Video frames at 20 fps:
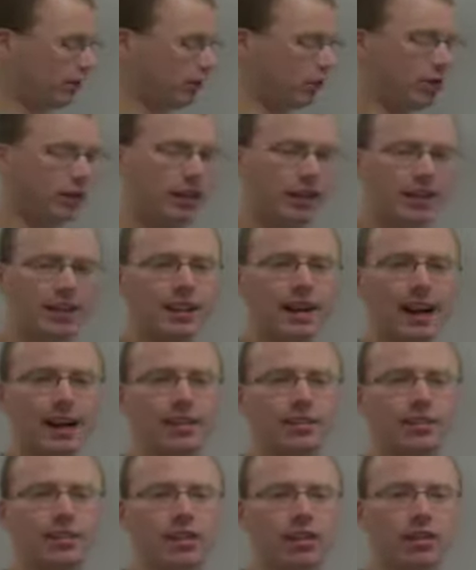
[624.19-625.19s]
so we get
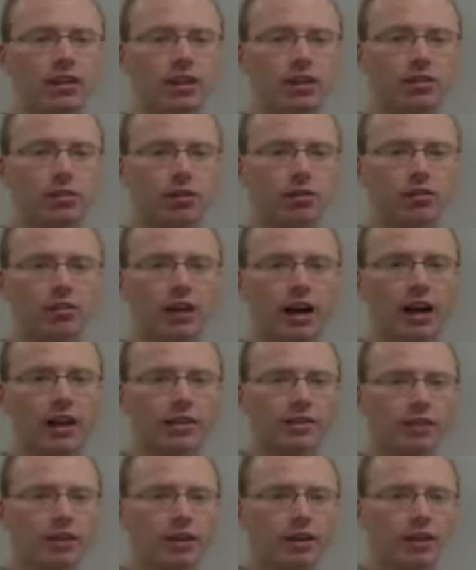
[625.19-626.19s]
19 equals
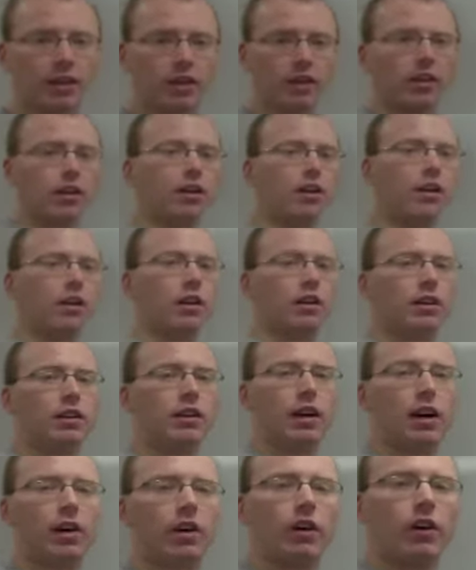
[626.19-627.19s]
19
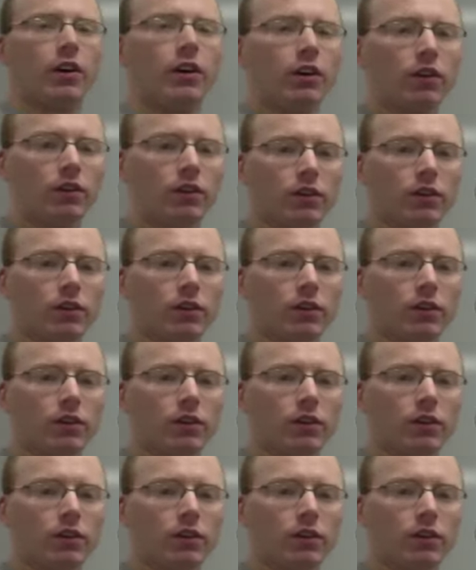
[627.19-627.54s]
down here.